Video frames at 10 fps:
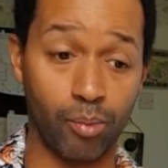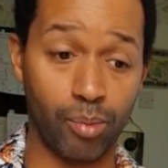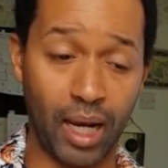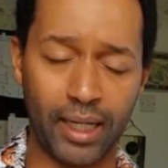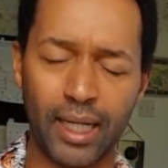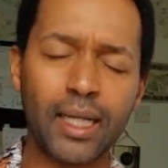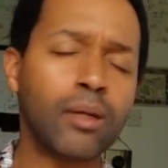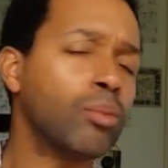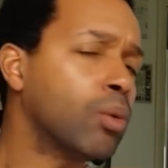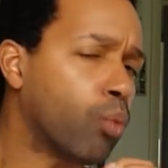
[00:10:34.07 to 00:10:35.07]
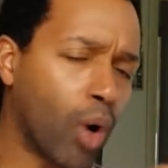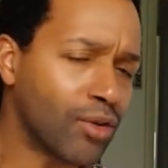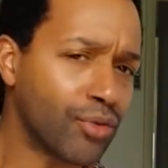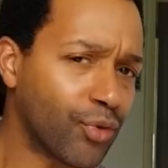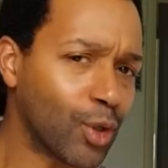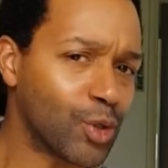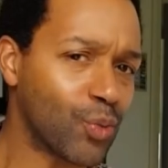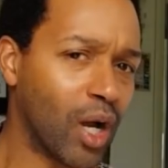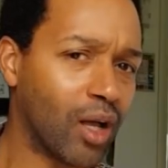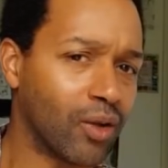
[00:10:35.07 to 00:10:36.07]
planet. It can be wonderful as
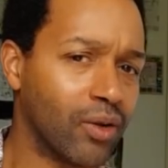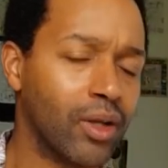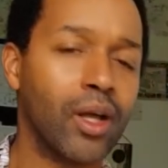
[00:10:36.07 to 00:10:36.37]
well.